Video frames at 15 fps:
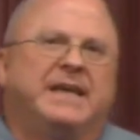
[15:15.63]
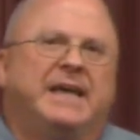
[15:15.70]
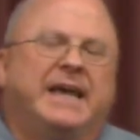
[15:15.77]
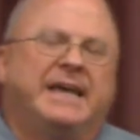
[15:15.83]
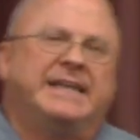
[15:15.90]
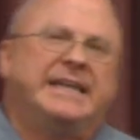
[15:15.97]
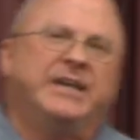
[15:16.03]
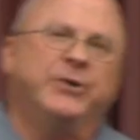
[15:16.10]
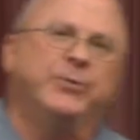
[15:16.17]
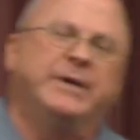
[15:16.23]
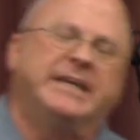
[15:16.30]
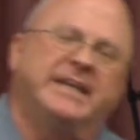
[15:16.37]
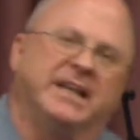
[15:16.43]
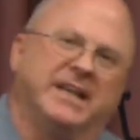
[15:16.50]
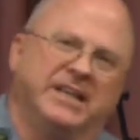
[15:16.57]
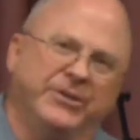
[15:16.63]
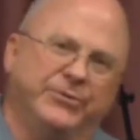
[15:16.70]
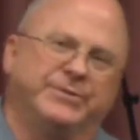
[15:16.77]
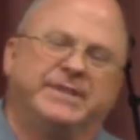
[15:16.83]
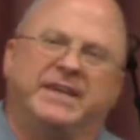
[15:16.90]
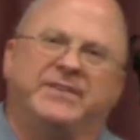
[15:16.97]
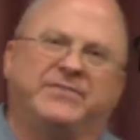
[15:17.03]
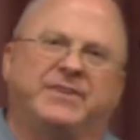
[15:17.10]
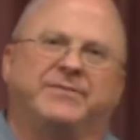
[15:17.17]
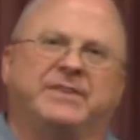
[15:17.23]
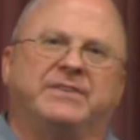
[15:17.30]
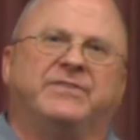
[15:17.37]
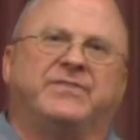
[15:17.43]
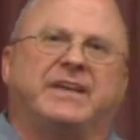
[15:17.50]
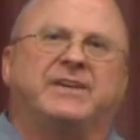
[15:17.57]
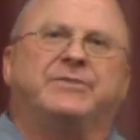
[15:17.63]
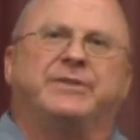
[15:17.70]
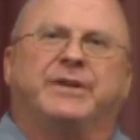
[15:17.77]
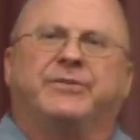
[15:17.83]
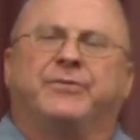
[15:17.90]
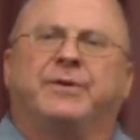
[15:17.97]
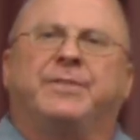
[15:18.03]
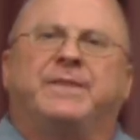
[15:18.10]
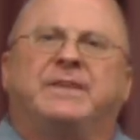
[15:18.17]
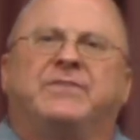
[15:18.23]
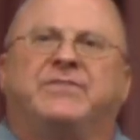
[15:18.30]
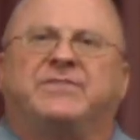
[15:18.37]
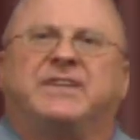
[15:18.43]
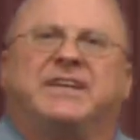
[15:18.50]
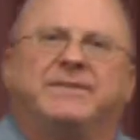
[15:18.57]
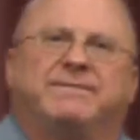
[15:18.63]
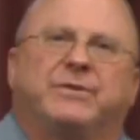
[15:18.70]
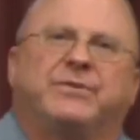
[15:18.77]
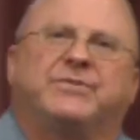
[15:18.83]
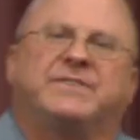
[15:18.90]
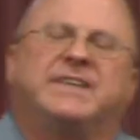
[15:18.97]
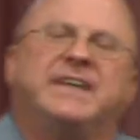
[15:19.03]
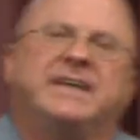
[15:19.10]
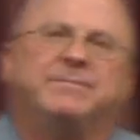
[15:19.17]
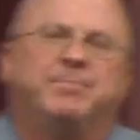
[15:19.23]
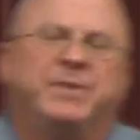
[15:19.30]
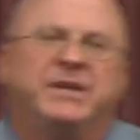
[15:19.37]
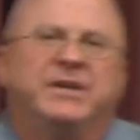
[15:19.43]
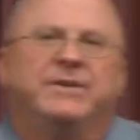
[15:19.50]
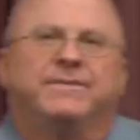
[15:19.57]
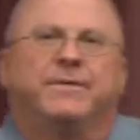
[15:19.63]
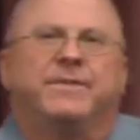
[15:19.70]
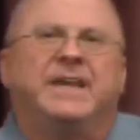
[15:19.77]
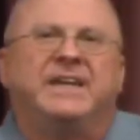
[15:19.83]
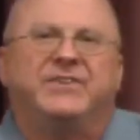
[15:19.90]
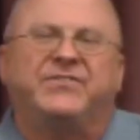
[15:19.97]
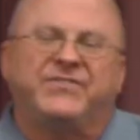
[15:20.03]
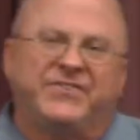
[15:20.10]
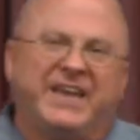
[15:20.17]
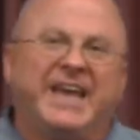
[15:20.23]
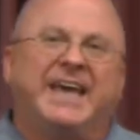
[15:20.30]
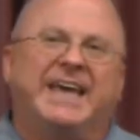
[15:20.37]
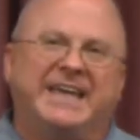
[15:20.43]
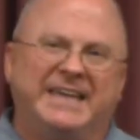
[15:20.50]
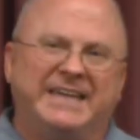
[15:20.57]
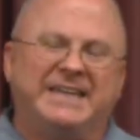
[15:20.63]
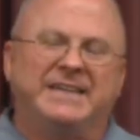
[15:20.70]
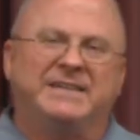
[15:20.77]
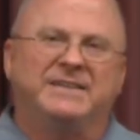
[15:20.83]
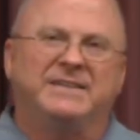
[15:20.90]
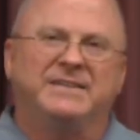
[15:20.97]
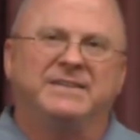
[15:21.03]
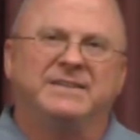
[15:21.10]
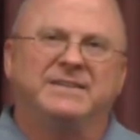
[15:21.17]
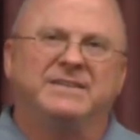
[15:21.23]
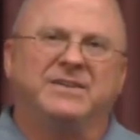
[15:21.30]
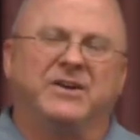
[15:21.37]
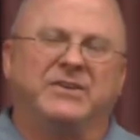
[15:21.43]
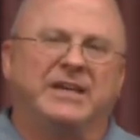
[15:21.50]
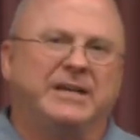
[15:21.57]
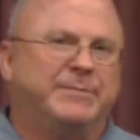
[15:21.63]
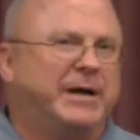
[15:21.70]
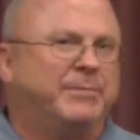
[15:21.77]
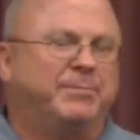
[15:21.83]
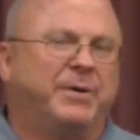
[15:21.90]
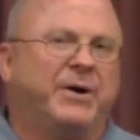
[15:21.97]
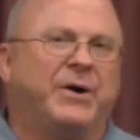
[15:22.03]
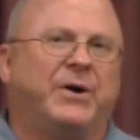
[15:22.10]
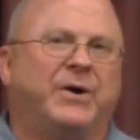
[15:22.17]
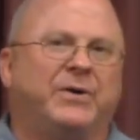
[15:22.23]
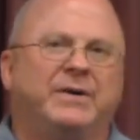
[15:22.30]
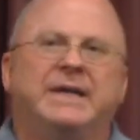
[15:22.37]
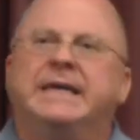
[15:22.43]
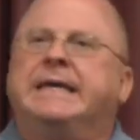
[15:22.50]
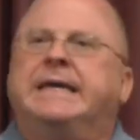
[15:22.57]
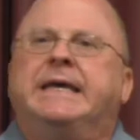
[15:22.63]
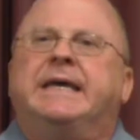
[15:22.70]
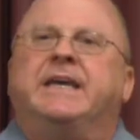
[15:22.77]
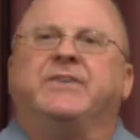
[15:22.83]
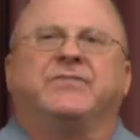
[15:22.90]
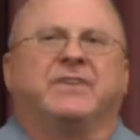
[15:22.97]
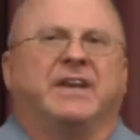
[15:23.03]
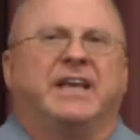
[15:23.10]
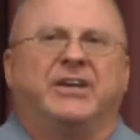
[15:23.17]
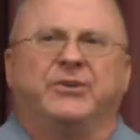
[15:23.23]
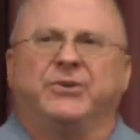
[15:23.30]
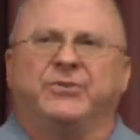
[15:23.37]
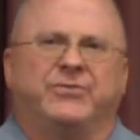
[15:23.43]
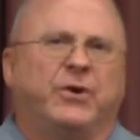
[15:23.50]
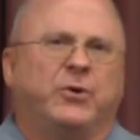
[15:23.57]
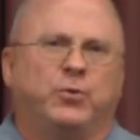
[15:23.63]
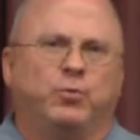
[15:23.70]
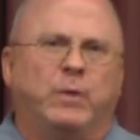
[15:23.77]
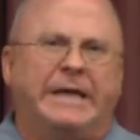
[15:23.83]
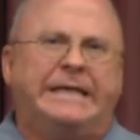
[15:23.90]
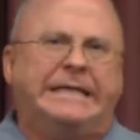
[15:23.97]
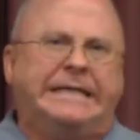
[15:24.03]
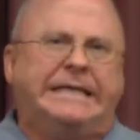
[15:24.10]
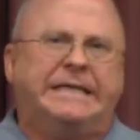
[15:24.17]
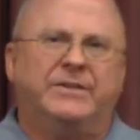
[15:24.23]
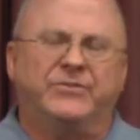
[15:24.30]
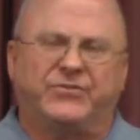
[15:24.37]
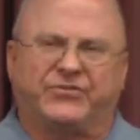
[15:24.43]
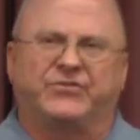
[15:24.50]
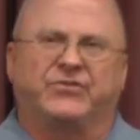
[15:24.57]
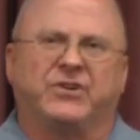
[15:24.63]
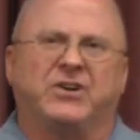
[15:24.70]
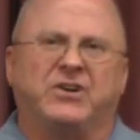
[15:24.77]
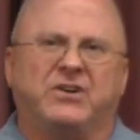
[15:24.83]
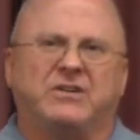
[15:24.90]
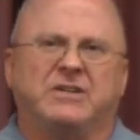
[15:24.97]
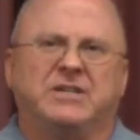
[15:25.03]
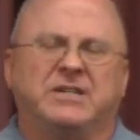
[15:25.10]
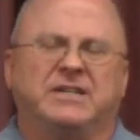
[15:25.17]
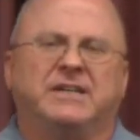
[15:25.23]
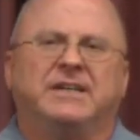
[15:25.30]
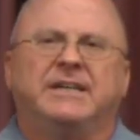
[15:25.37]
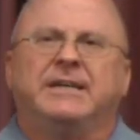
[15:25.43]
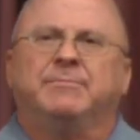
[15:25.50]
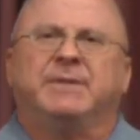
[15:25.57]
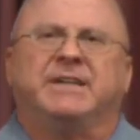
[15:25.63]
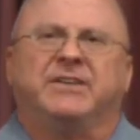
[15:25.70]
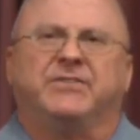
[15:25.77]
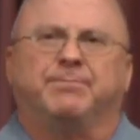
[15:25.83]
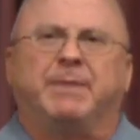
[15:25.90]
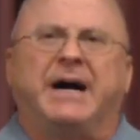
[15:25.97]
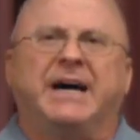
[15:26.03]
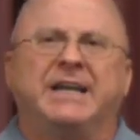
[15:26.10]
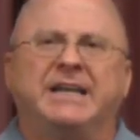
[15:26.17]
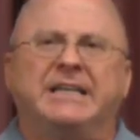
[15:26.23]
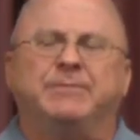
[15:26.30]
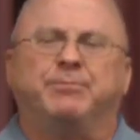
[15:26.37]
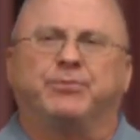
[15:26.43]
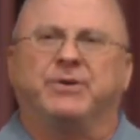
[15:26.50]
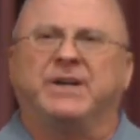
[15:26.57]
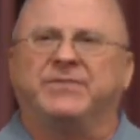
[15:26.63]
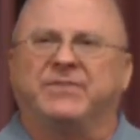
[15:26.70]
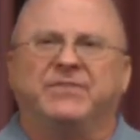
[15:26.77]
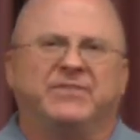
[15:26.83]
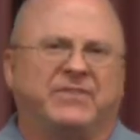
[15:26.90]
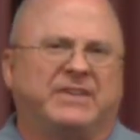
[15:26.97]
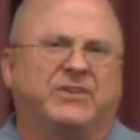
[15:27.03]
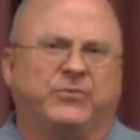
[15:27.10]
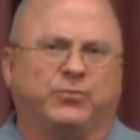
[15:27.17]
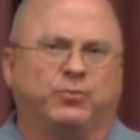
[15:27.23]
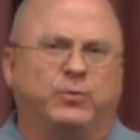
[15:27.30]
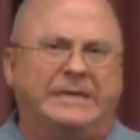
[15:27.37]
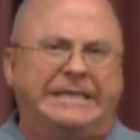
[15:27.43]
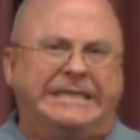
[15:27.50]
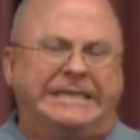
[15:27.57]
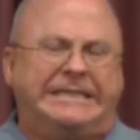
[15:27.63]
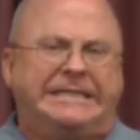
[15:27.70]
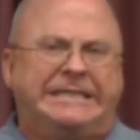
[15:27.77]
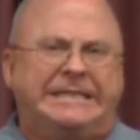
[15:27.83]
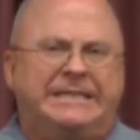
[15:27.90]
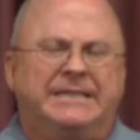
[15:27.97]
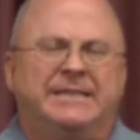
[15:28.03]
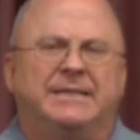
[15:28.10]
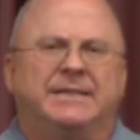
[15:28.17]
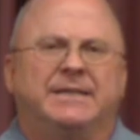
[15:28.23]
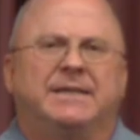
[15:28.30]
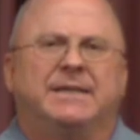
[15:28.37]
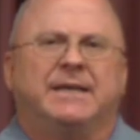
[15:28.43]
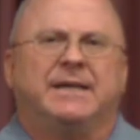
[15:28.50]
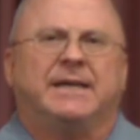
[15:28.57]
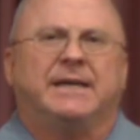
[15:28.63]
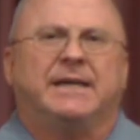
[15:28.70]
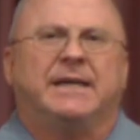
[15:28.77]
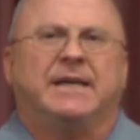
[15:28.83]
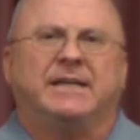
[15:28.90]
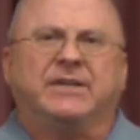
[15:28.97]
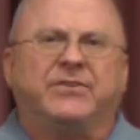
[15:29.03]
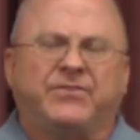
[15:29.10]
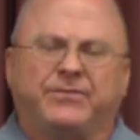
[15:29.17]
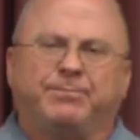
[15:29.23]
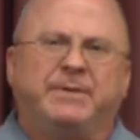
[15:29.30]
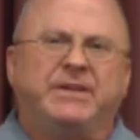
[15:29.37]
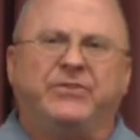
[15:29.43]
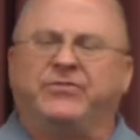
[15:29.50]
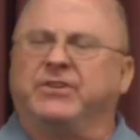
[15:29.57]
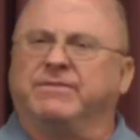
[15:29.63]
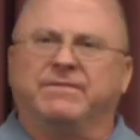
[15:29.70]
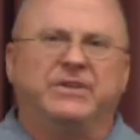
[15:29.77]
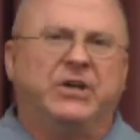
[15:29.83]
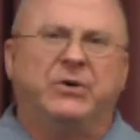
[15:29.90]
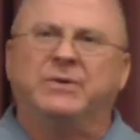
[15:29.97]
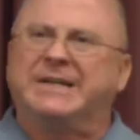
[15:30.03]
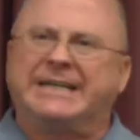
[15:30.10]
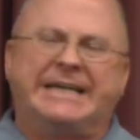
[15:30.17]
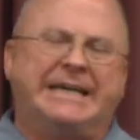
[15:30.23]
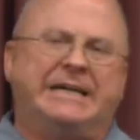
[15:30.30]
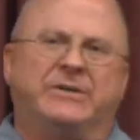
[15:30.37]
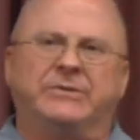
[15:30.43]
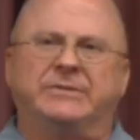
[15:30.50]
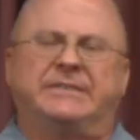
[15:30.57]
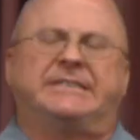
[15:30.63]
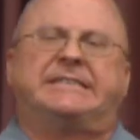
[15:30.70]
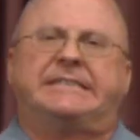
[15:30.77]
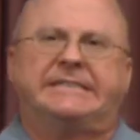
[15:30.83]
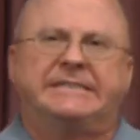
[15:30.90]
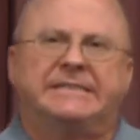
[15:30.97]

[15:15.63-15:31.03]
And here we get a little taste of it in 2 Corinthians 10, verse 10. For they say, talking about Paul, his letters are weighty and strong, but his bodily presence is weak and his speech of no account.